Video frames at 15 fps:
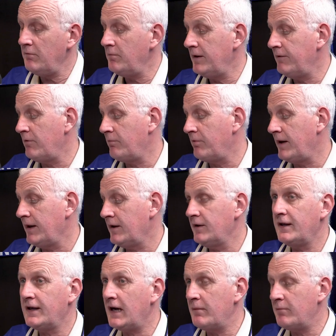a bit of a break because he
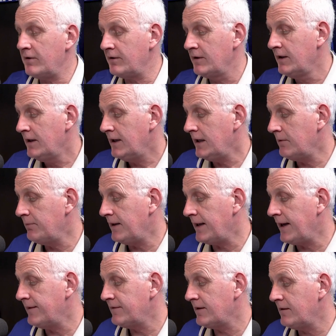came on a little bit
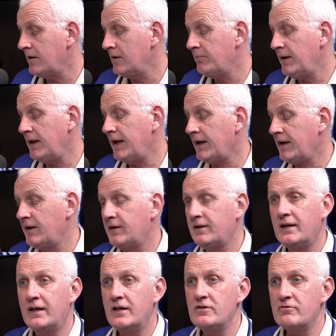later. Bielek is
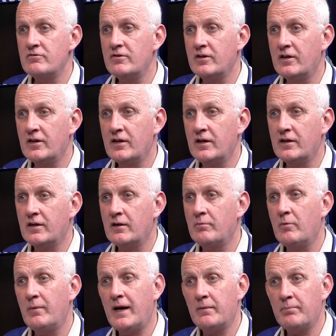still injured. But
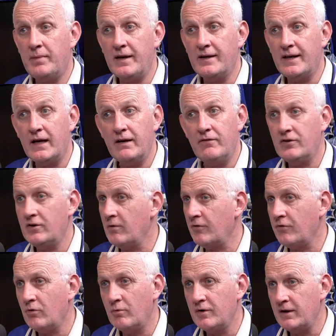we had Ben Davies, who I
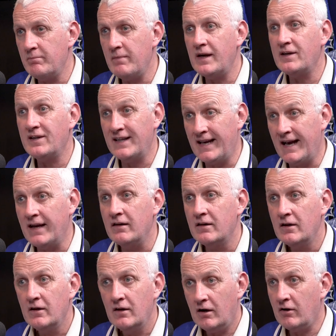thought was immense again,
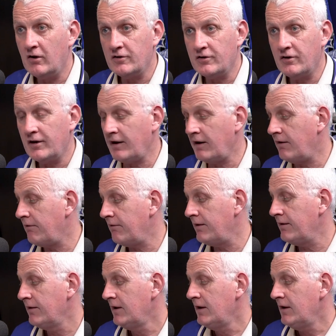alongside Clara.
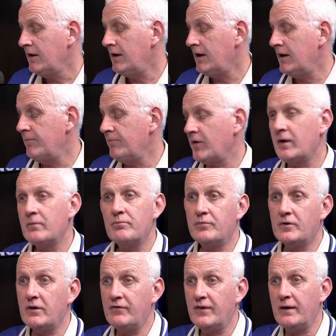And
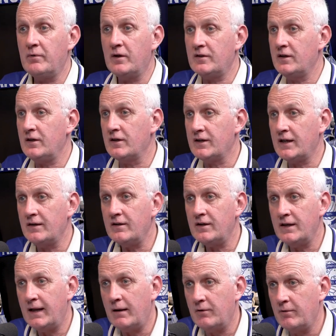don't forget, we've got Dion
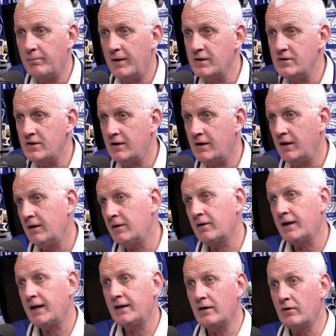Sanderson now on the bench. He's not
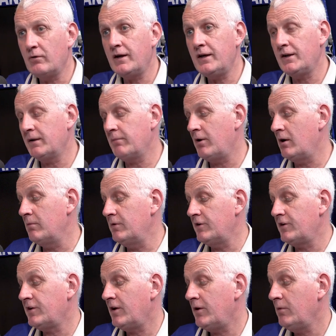getting a look in at the moment.
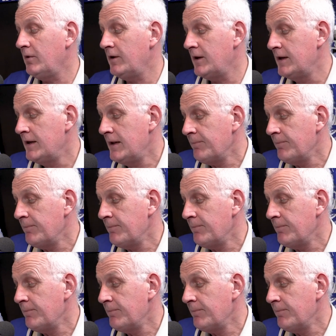So